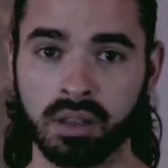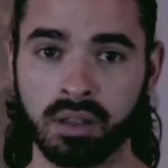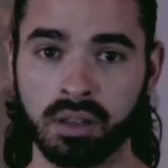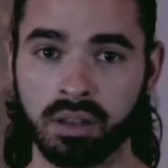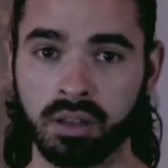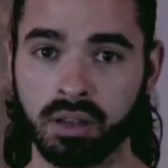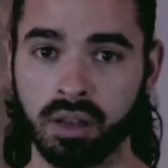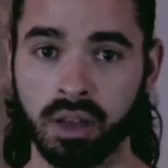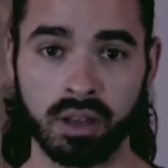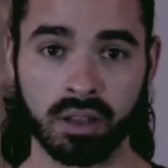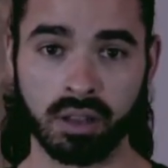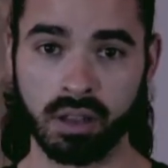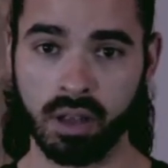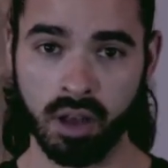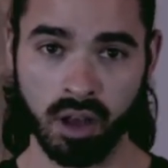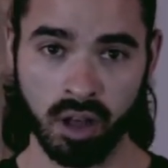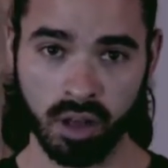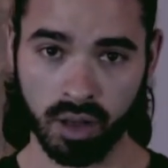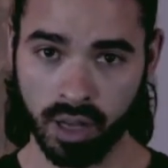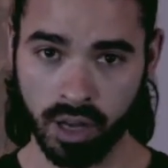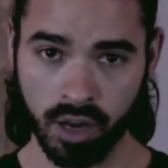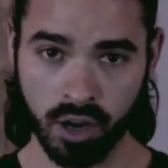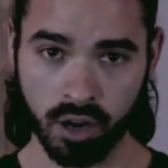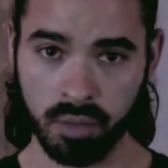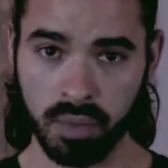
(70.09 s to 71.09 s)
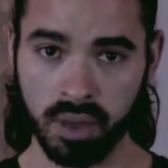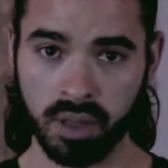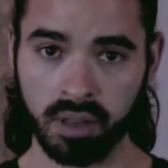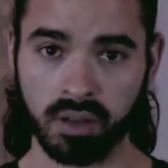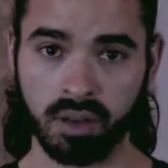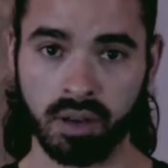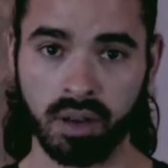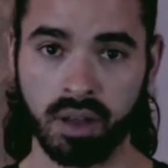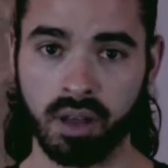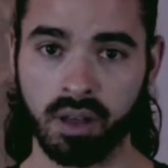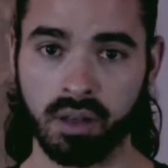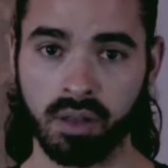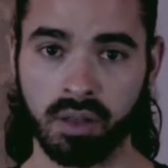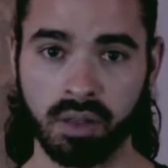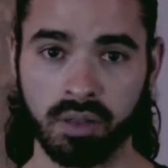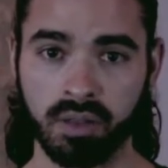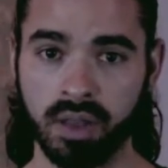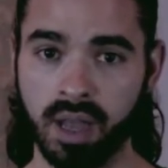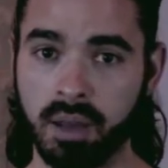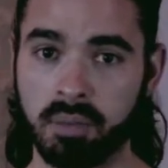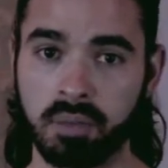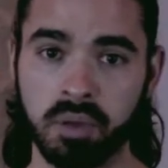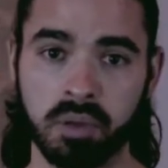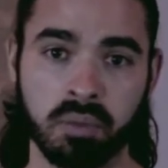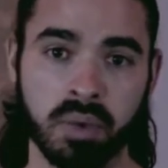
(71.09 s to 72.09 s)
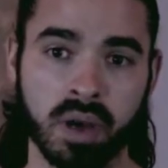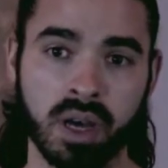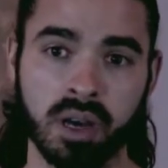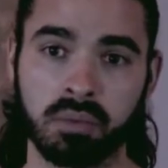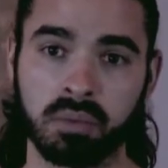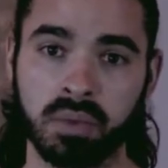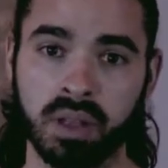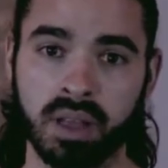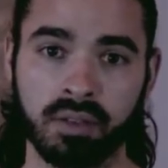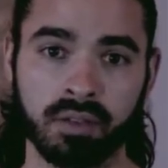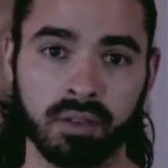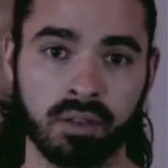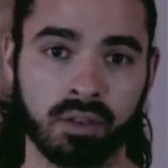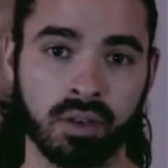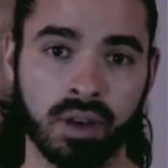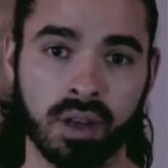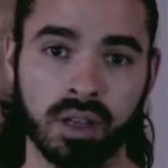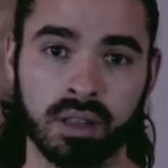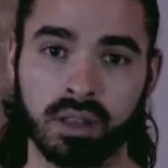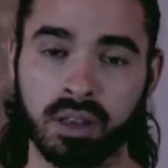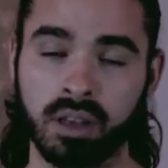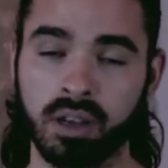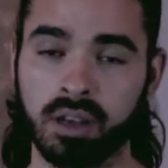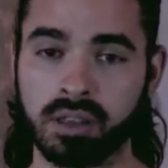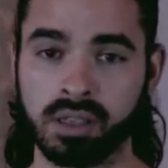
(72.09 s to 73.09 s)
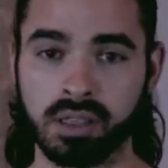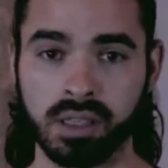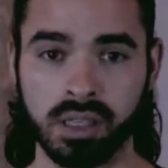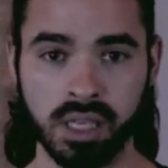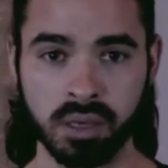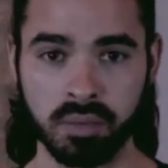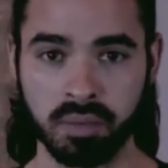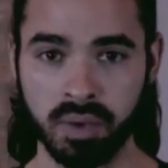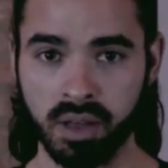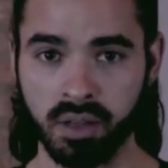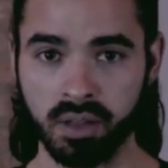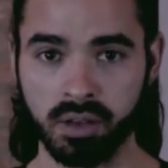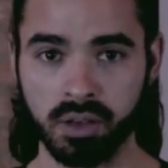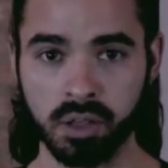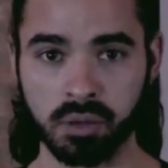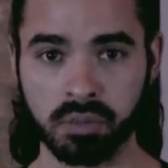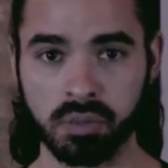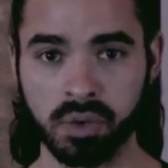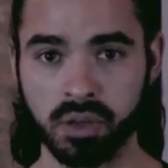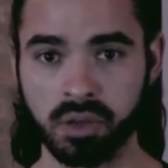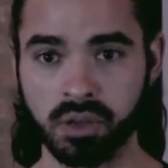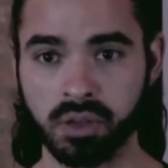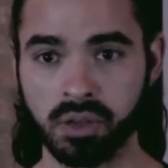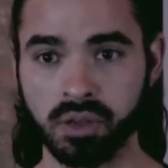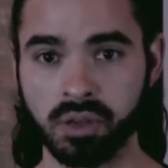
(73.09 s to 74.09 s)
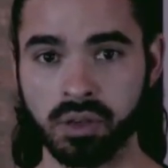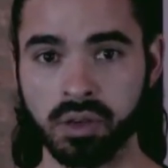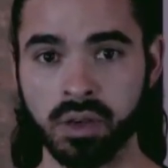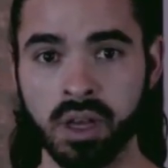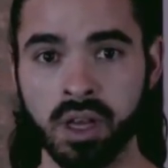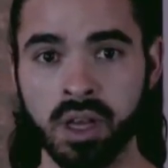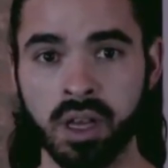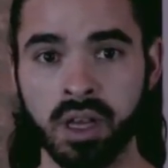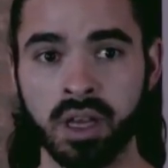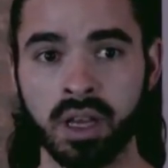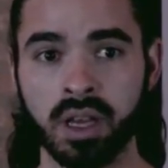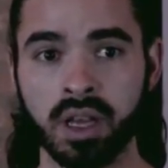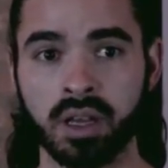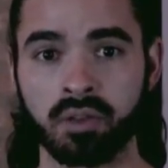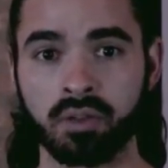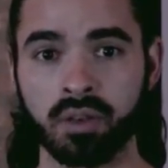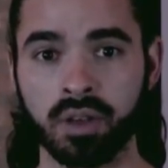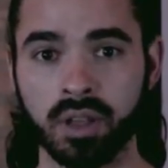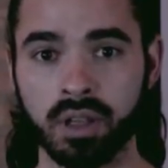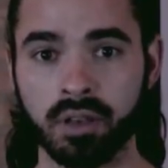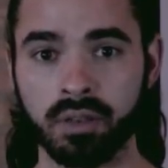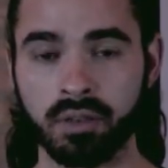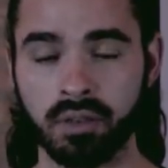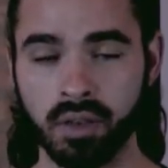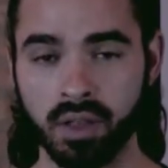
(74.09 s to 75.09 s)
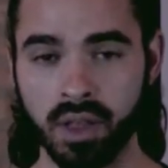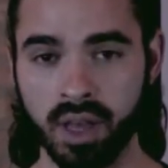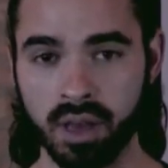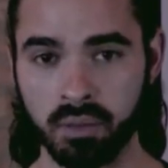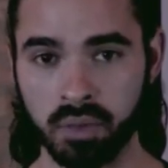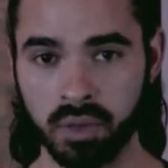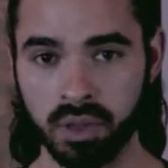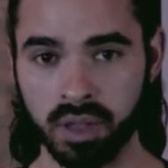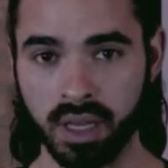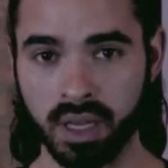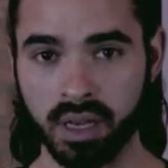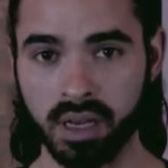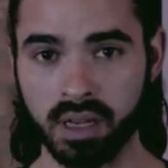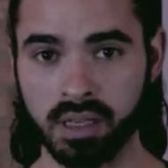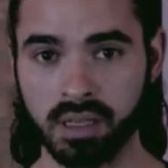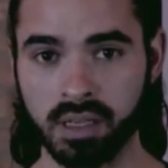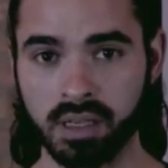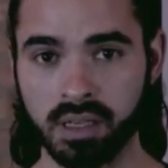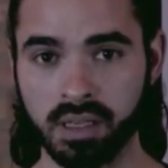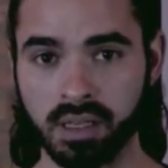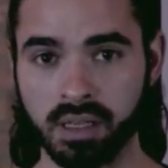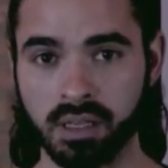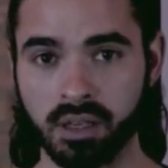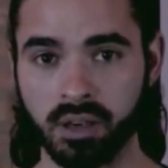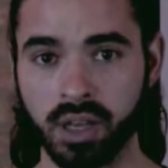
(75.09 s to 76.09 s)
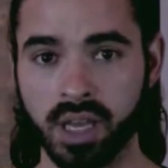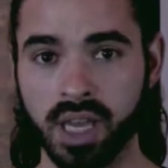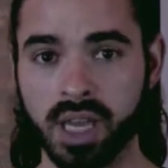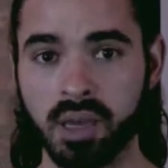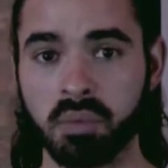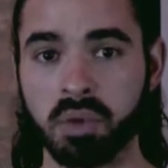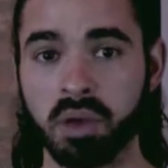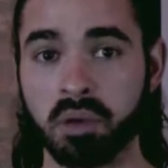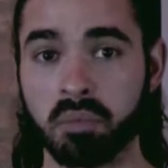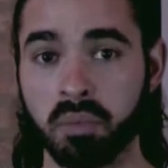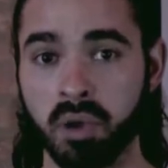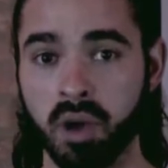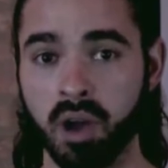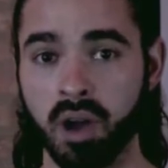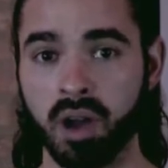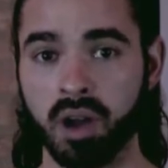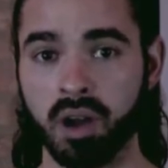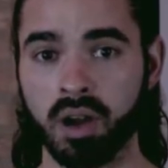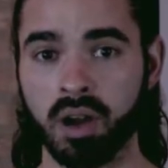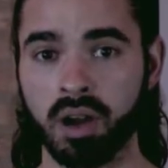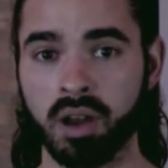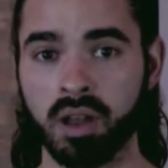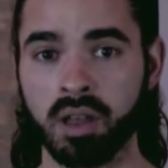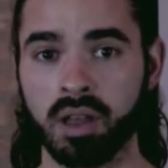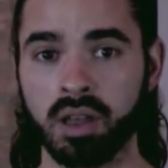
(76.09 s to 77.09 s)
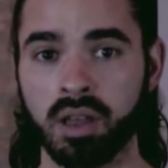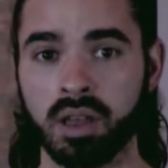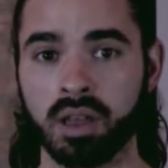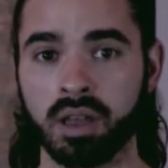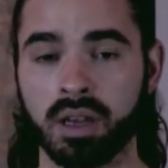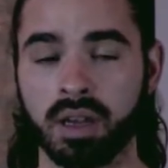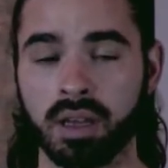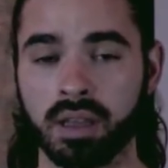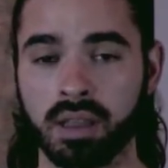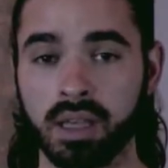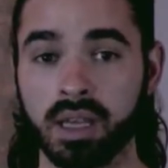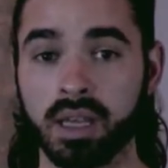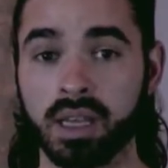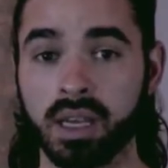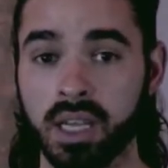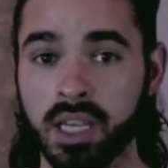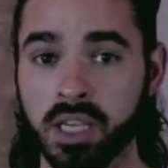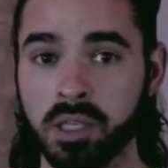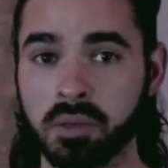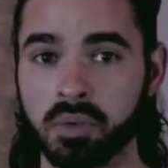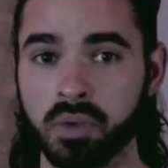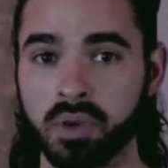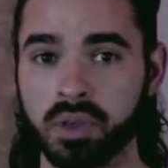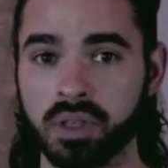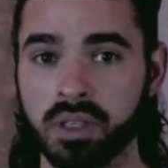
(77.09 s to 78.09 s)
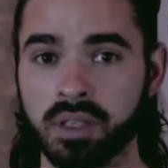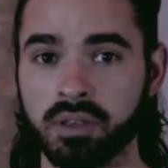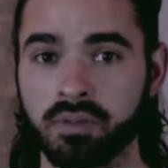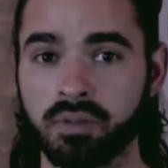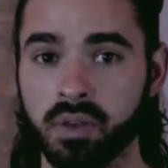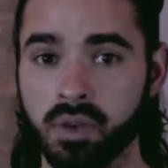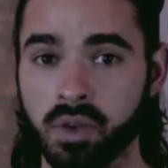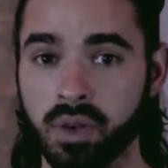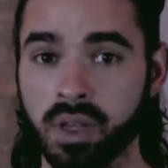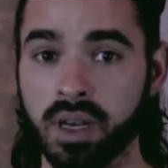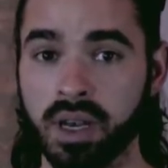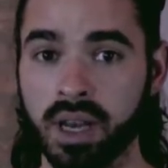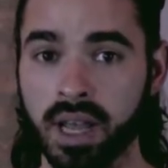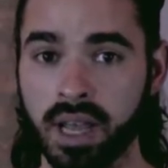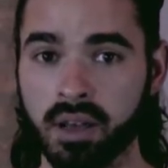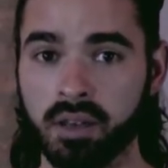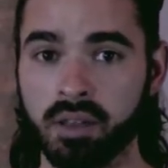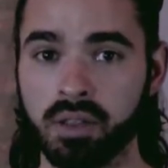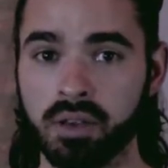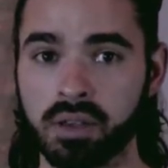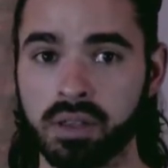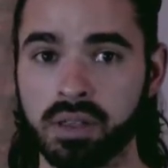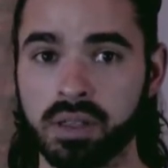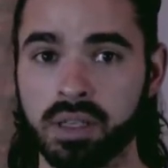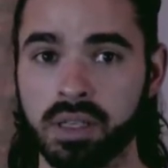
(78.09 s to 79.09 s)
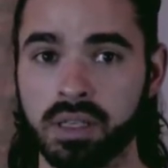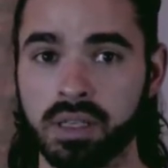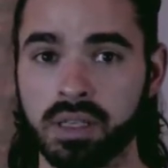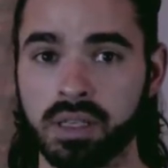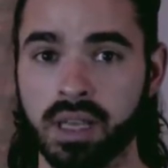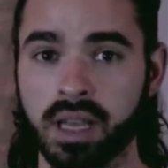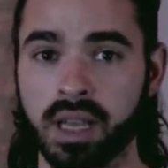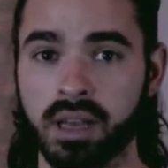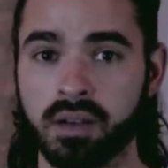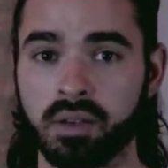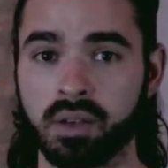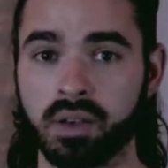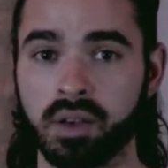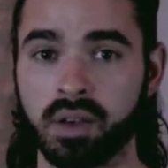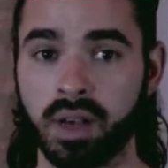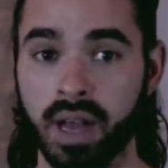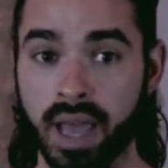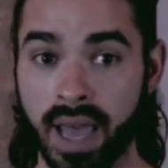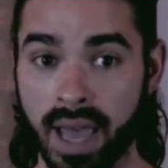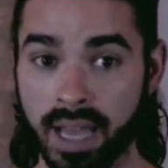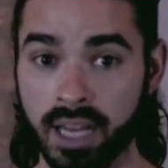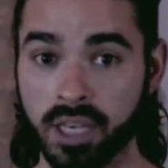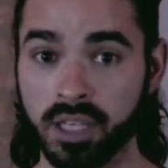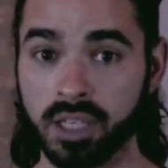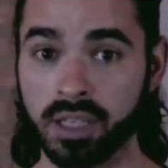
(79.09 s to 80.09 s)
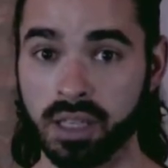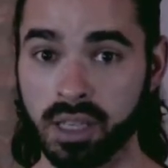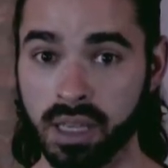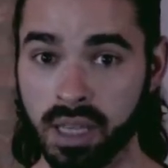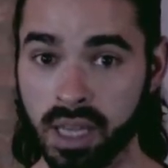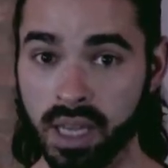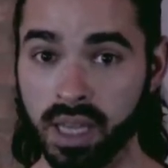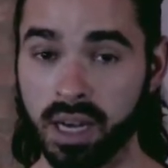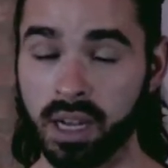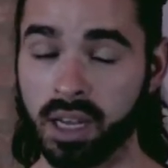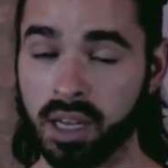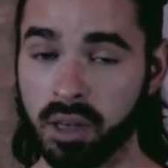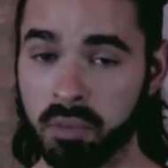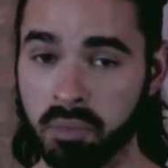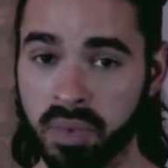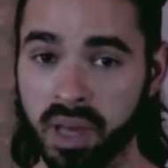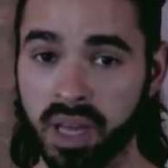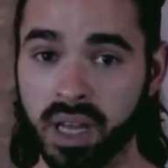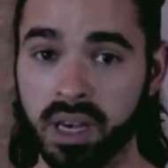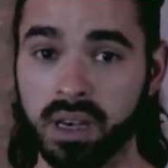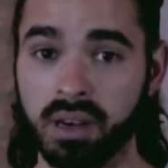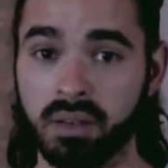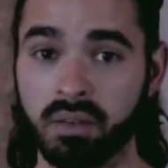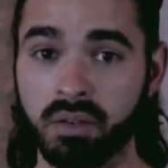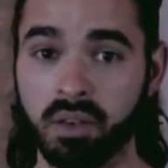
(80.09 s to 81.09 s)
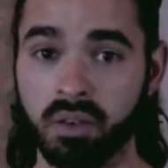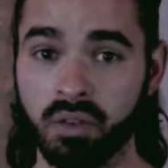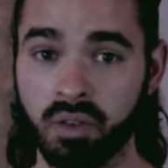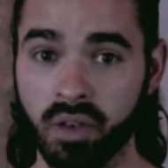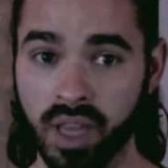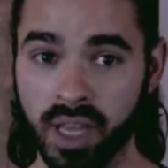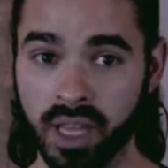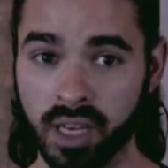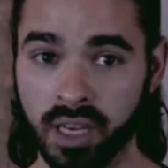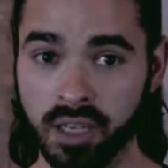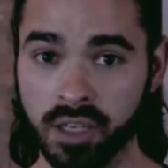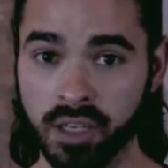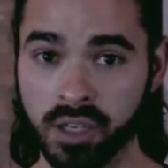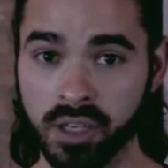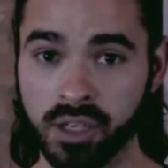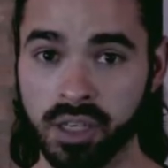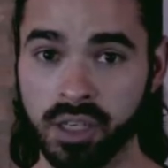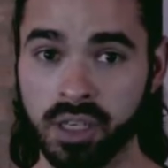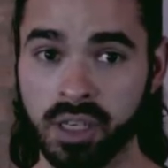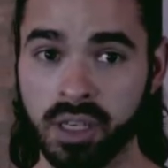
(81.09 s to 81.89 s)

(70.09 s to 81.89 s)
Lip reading: They all care about their health, top to bottom, left to right. They all sleep how they're supposed to. And really for them what that is they're keeping par. And I think in esports, if you can nail those things down, you can actually get a competitive advantage.